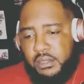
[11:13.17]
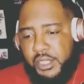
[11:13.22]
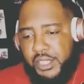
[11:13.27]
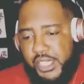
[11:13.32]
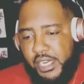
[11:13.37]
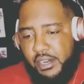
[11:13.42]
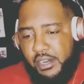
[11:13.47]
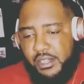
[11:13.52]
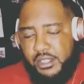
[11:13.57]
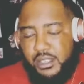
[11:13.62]
the
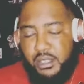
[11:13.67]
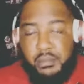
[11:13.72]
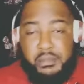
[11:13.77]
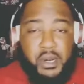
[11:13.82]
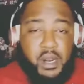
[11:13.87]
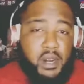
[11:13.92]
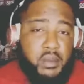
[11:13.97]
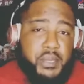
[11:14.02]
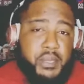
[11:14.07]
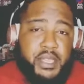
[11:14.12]
sheriff's
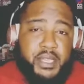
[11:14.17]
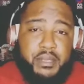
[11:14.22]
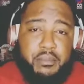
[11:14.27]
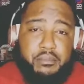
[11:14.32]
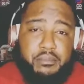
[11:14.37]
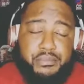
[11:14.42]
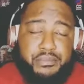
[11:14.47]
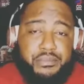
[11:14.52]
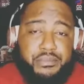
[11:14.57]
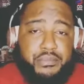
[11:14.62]

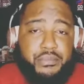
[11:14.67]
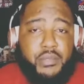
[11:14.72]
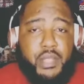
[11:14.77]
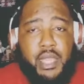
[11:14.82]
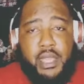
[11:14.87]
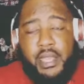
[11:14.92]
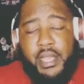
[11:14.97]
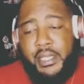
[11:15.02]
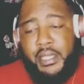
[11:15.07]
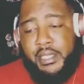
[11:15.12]
department
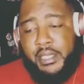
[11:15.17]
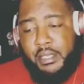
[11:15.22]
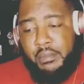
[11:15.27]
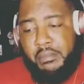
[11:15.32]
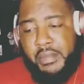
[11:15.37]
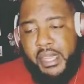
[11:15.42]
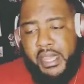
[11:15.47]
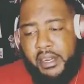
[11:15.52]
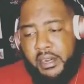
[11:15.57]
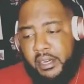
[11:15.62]
and the
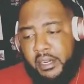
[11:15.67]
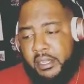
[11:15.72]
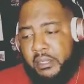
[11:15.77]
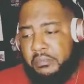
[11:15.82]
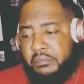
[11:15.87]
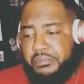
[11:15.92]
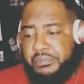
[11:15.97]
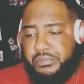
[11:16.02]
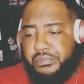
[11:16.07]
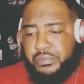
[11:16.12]
mayor